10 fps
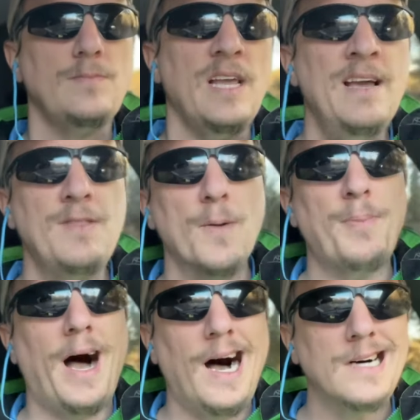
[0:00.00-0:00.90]
And they're
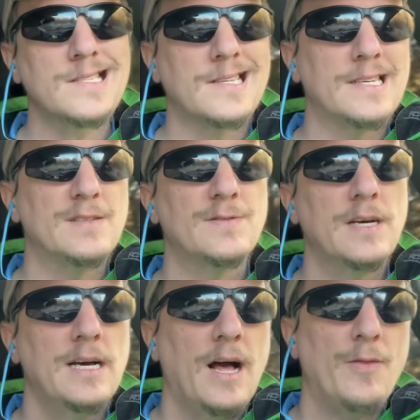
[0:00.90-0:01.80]
positive
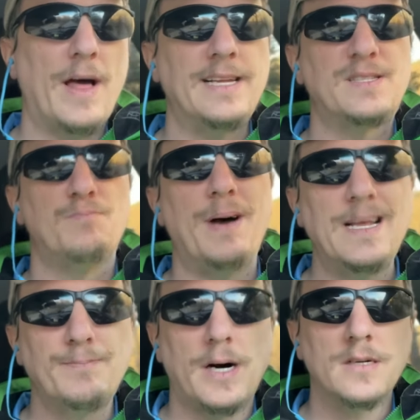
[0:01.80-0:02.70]
that it's
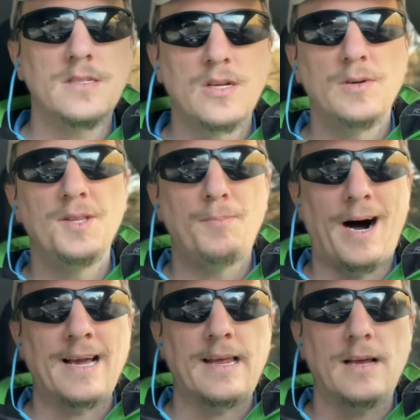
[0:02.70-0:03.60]
bed bugs doing the
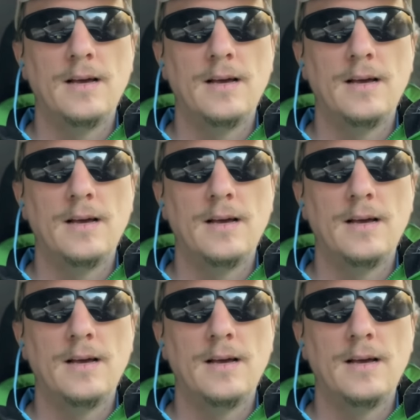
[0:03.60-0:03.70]
biting.